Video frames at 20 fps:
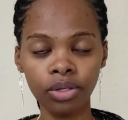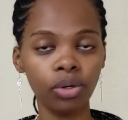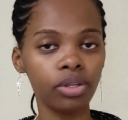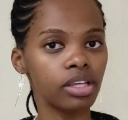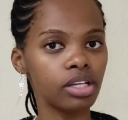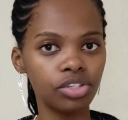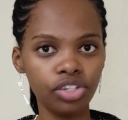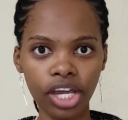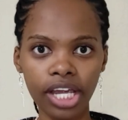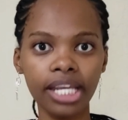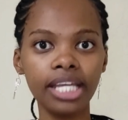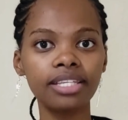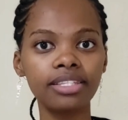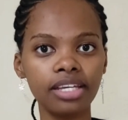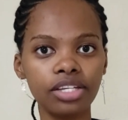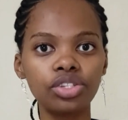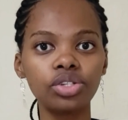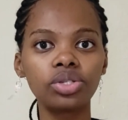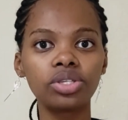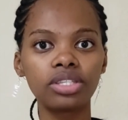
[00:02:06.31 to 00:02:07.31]
or the trainees
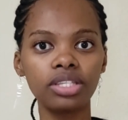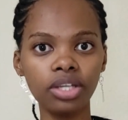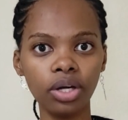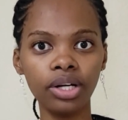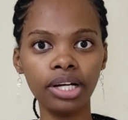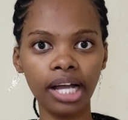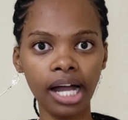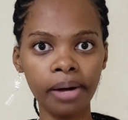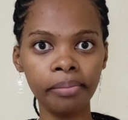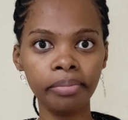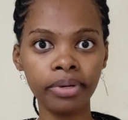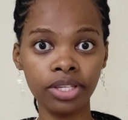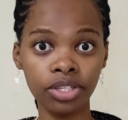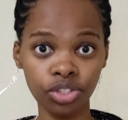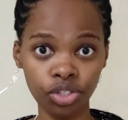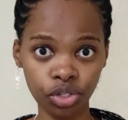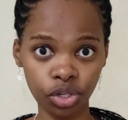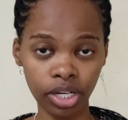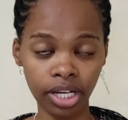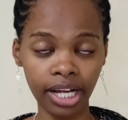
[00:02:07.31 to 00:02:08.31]
that you see on campus
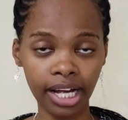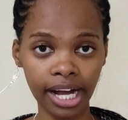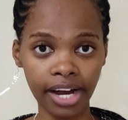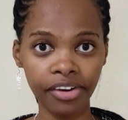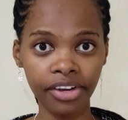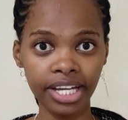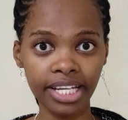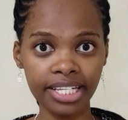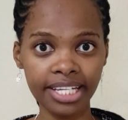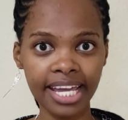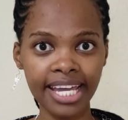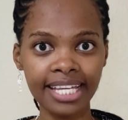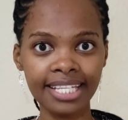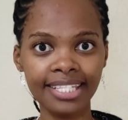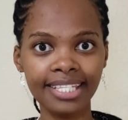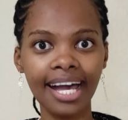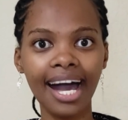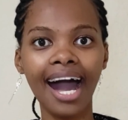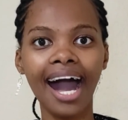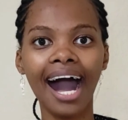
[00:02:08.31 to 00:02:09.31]
during career
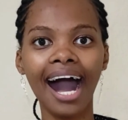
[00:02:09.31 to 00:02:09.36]
days,